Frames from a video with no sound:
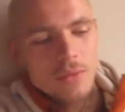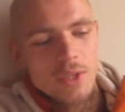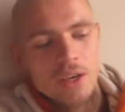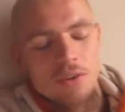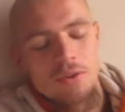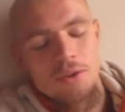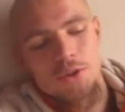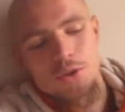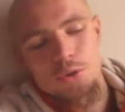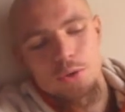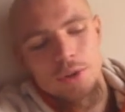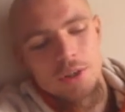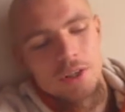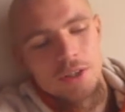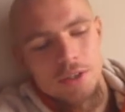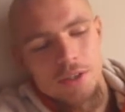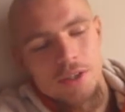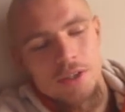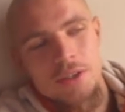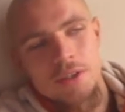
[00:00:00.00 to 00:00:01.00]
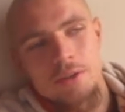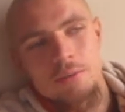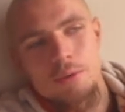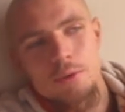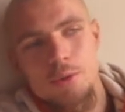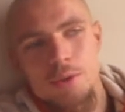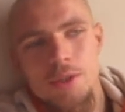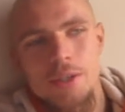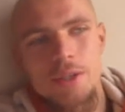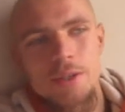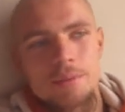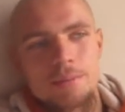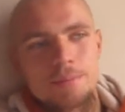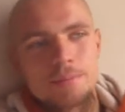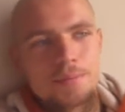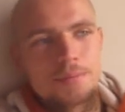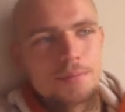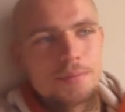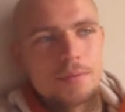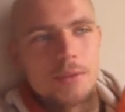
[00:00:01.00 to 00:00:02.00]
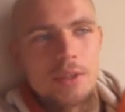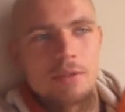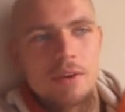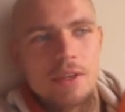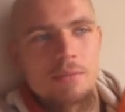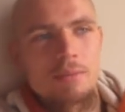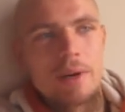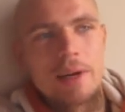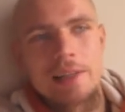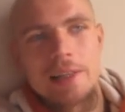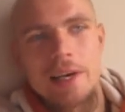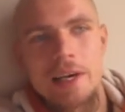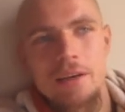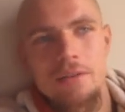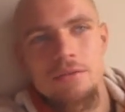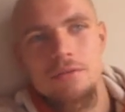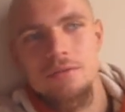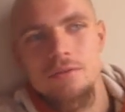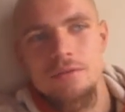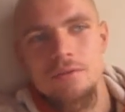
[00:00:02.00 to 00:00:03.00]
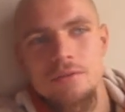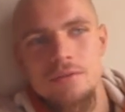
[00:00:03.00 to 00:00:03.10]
I was really interested in music. It was my life.